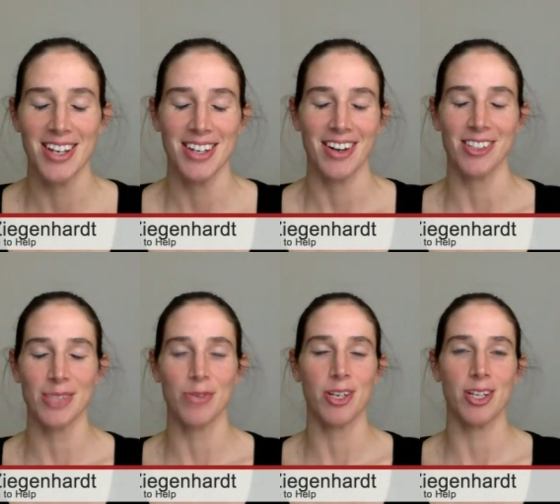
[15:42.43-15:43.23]
I just
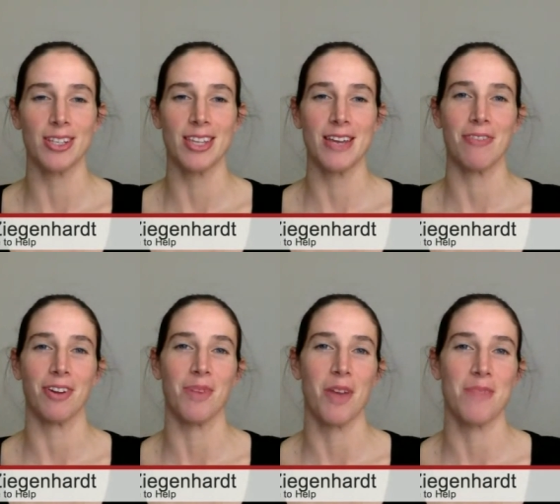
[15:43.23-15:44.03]
want you to think for
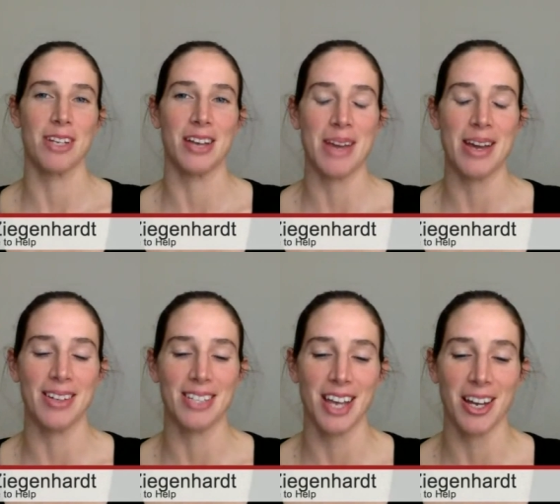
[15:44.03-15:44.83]
a moment
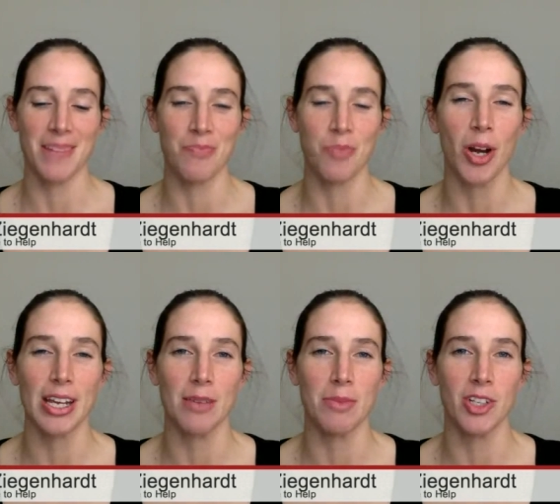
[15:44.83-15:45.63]
about
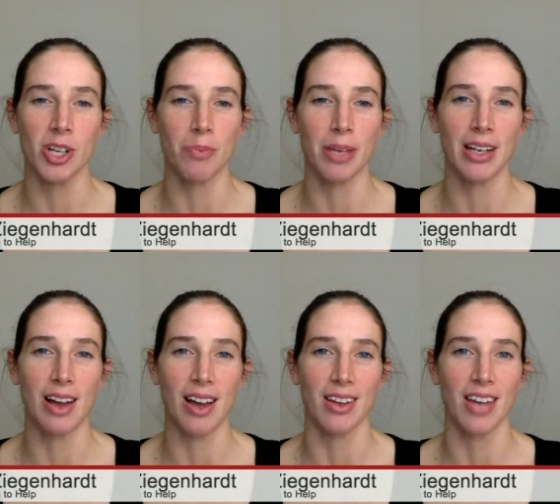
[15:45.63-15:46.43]
body image a bit
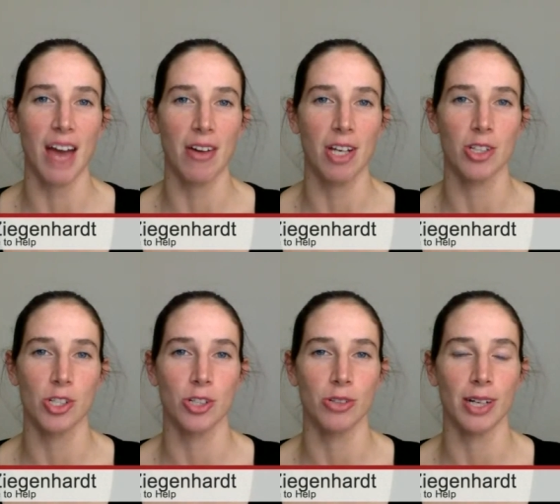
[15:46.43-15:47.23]
like a
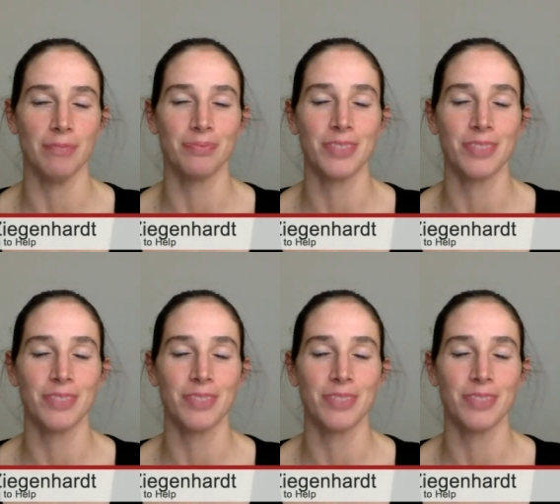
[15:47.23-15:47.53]
caricature.